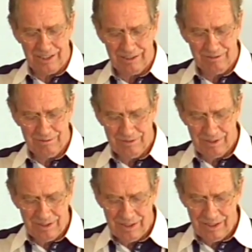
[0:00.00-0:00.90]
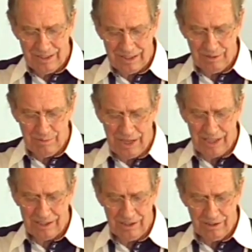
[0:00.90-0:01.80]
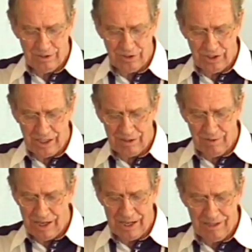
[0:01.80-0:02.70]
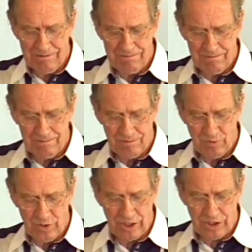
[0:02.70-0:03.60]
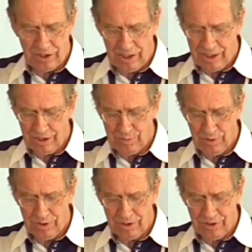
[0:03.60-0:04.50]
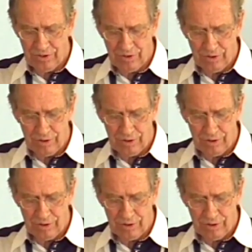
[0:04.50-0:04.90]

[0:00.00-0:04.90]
Come back to Zechariah, next to last book in your Old Testament,